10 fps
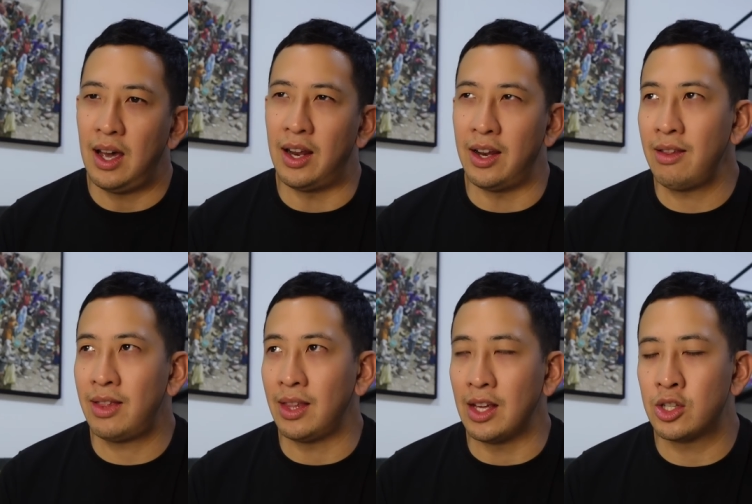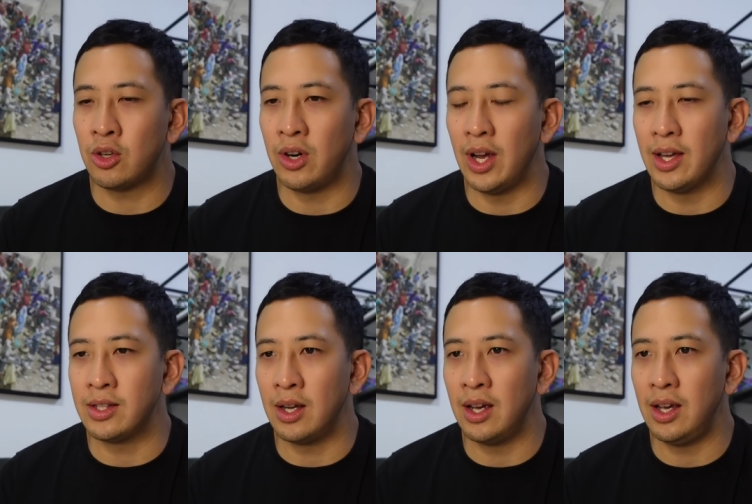And I don't think they saw it
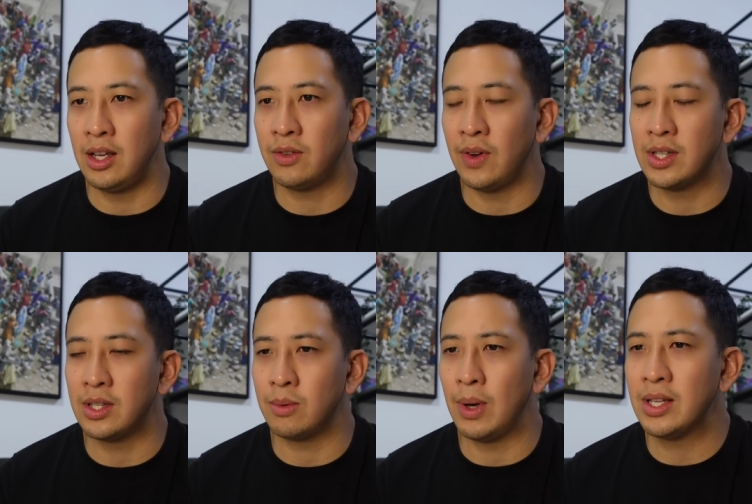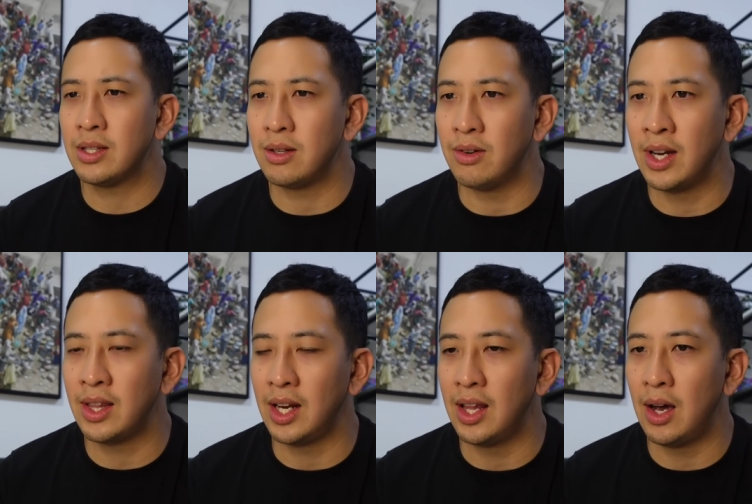as a East versus West or
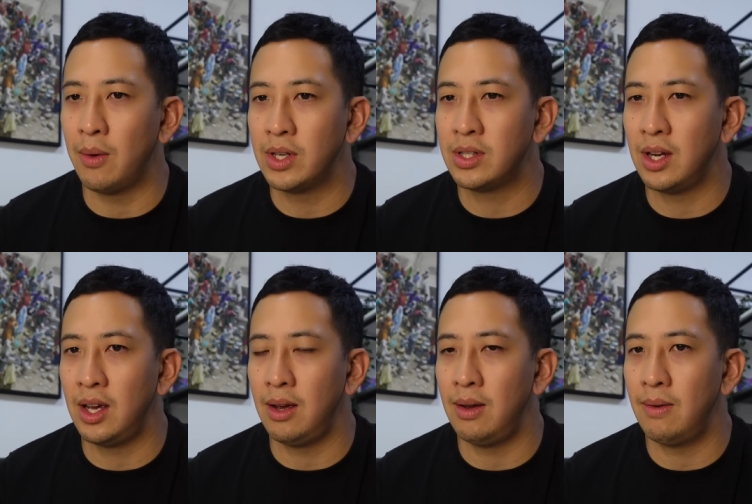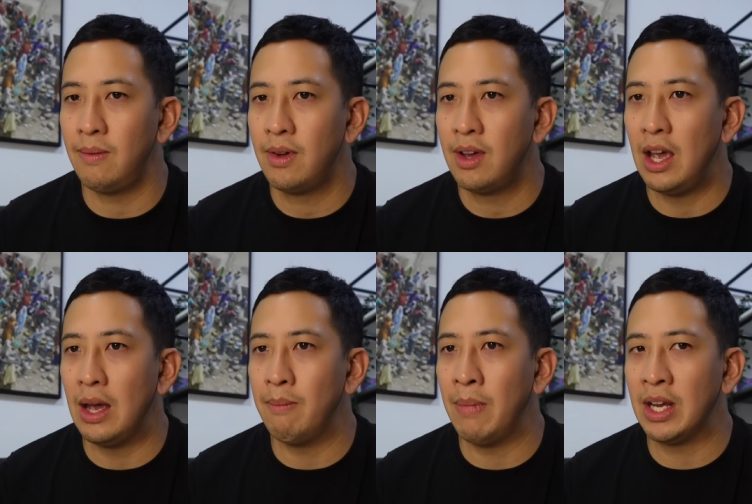anything like that, which it
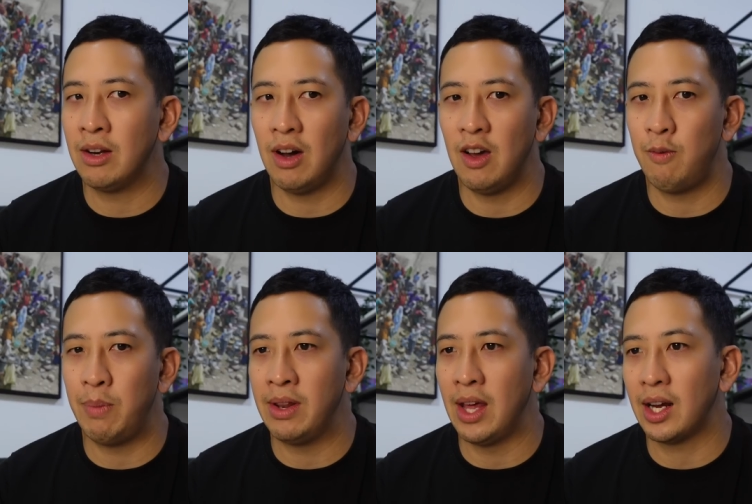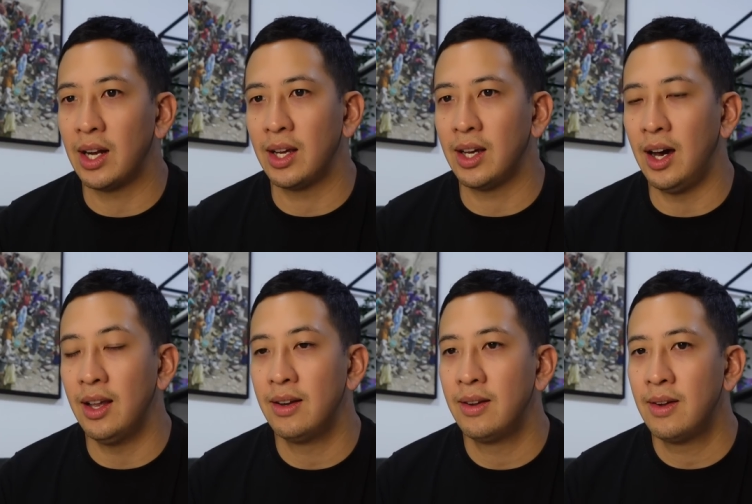it may not have been that clear
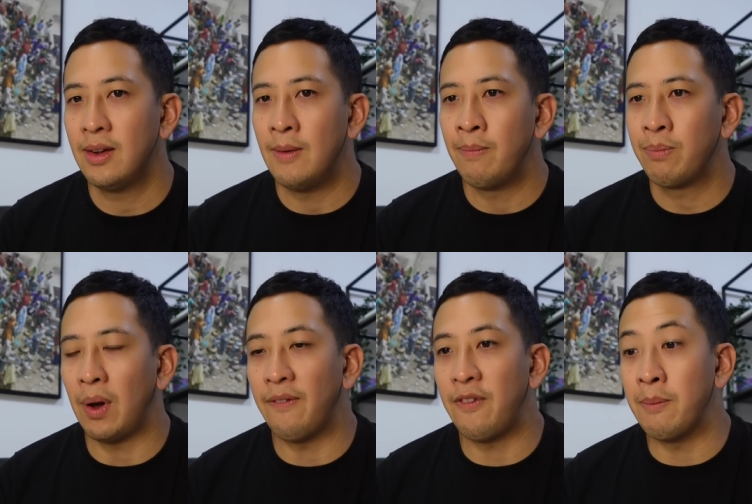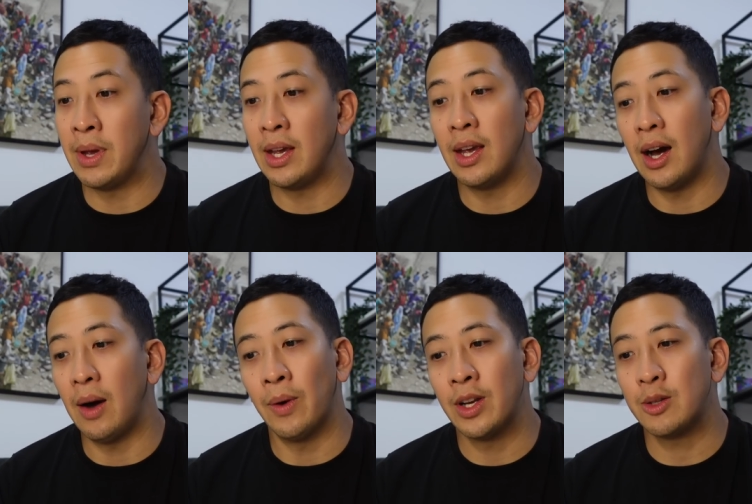cut. But for me, I
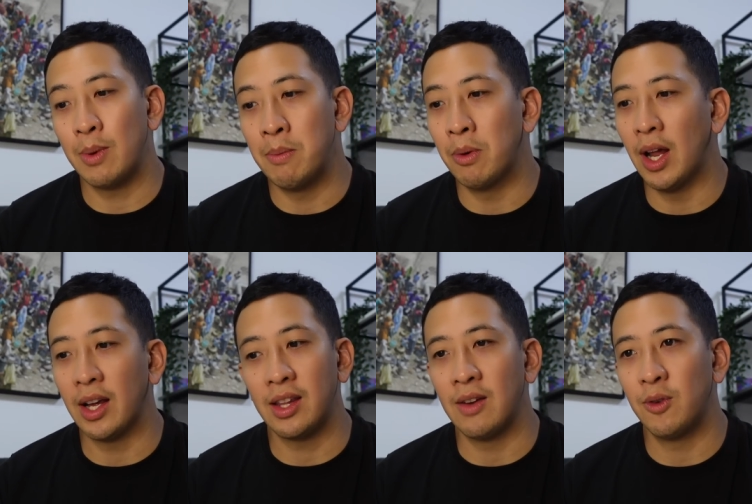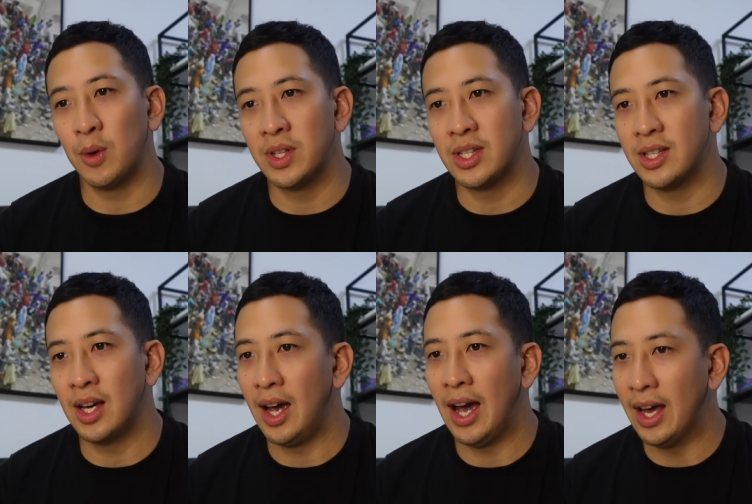wanted to be more like the influences
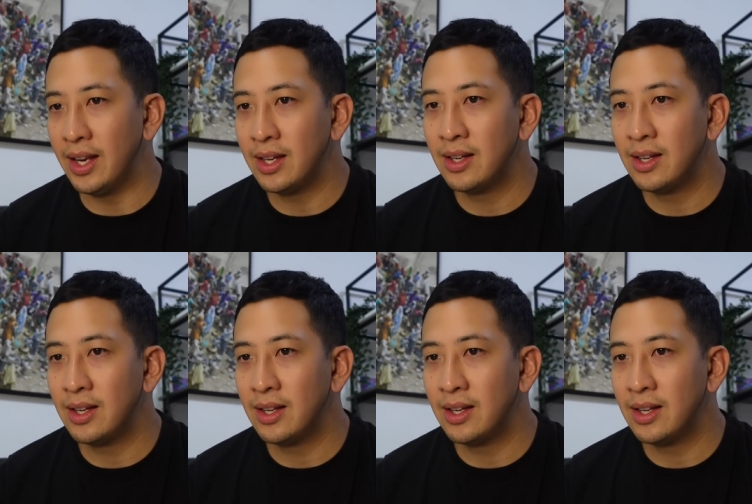that I had.